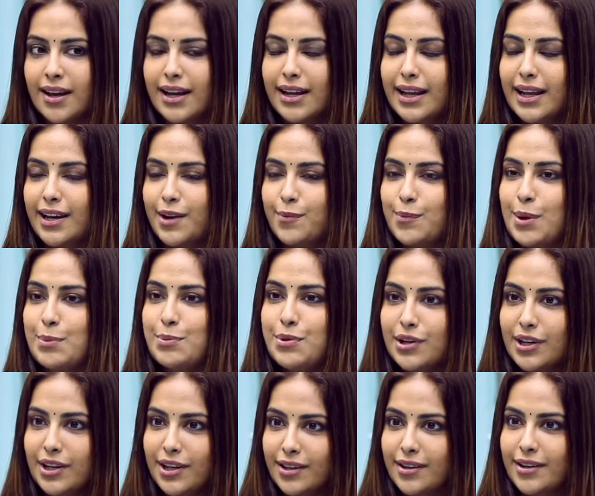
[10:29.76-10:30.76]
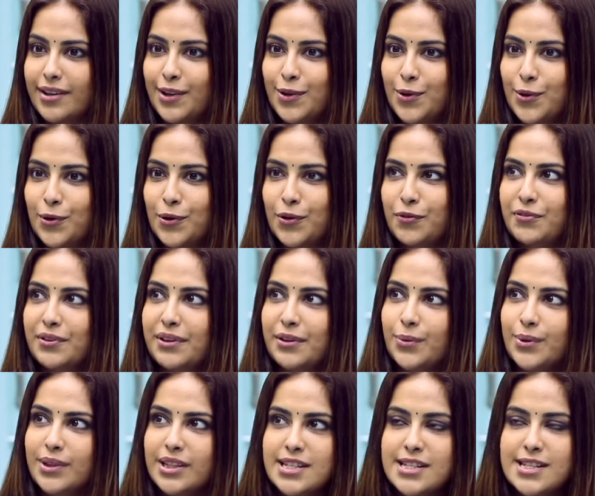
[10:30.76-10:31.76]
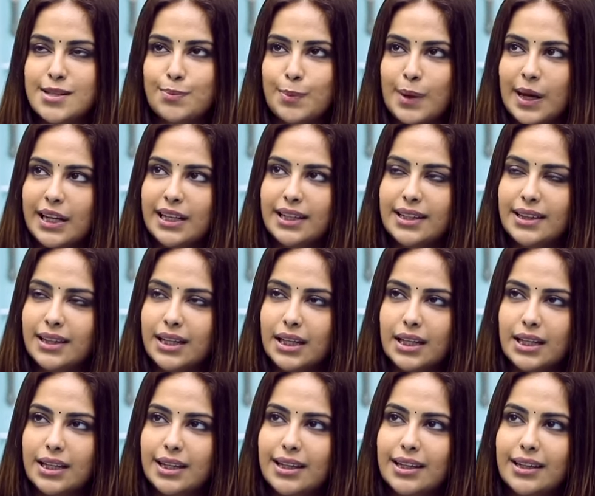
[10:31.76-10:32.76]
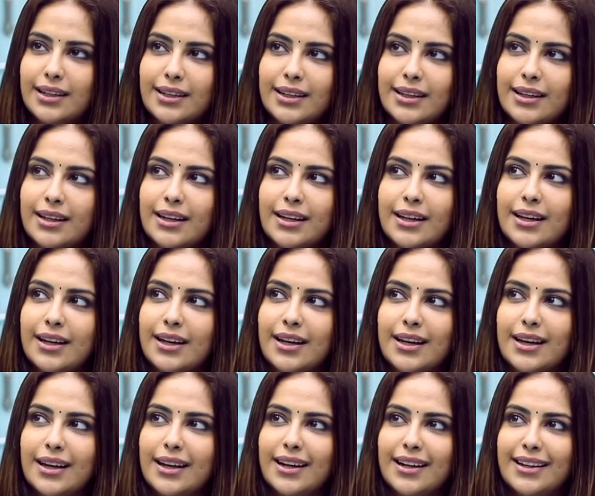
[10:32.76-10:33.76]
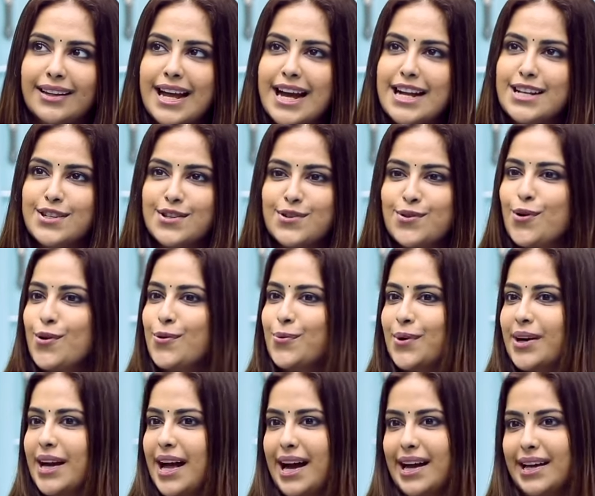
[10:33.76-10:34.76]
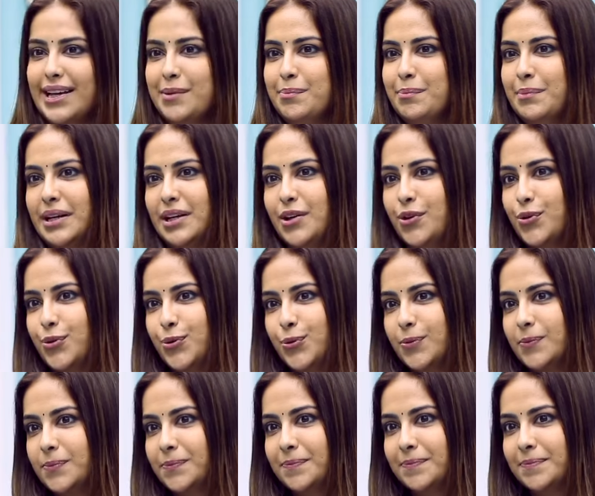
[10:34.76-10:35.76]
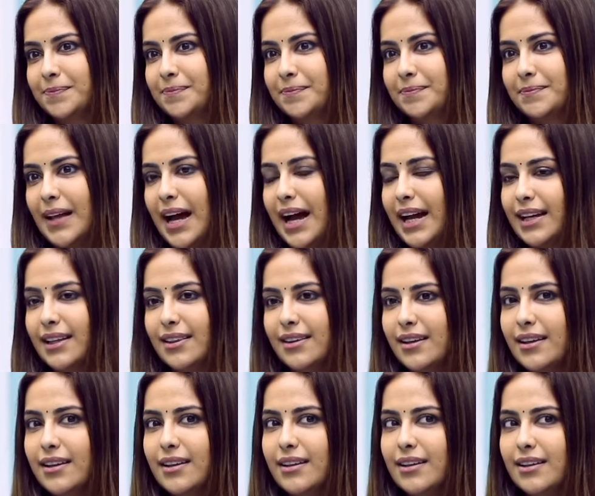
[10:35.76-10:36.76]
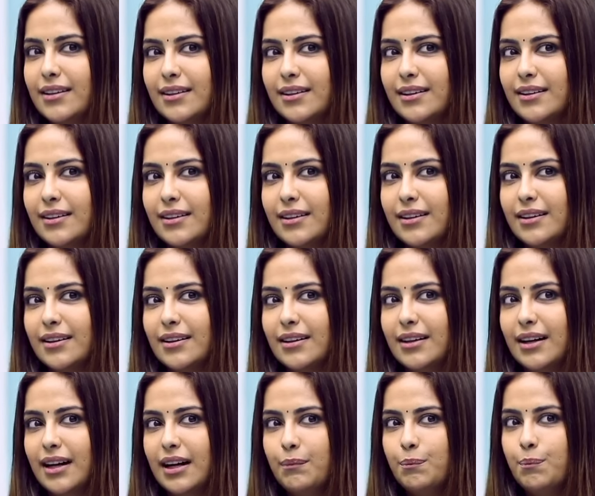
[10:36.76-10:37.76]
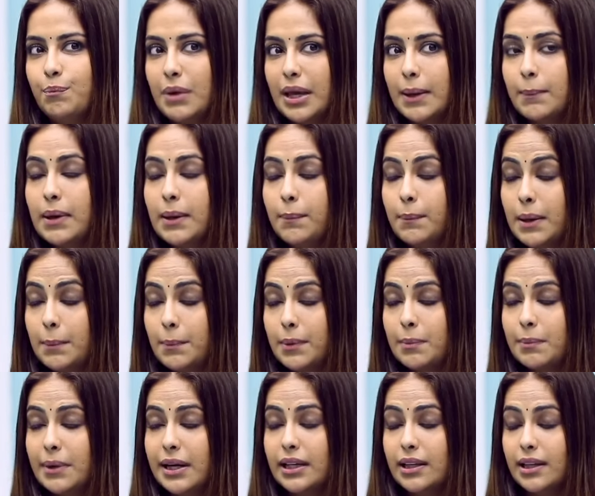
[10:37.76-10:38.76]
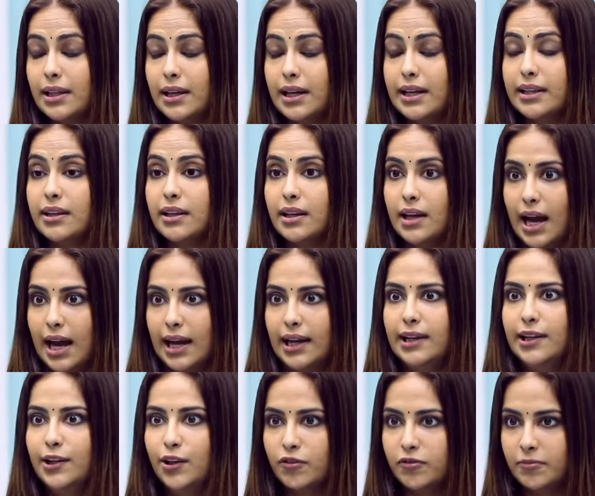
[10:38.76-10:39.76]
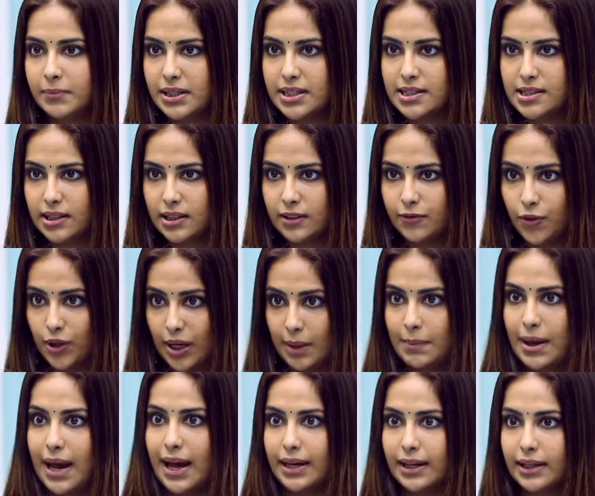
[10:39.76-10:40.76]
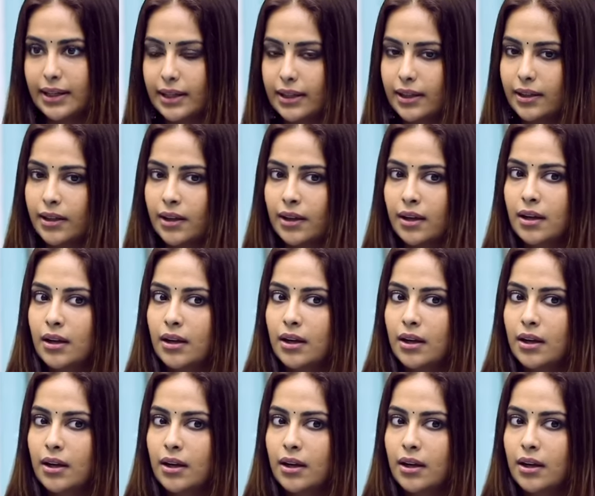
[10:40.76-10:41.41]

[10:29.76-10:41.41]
and I remember hearing all of it with a smile and thinking that's not what I am meant to do I think maybe people might think I think highly of myself or I'm arrogant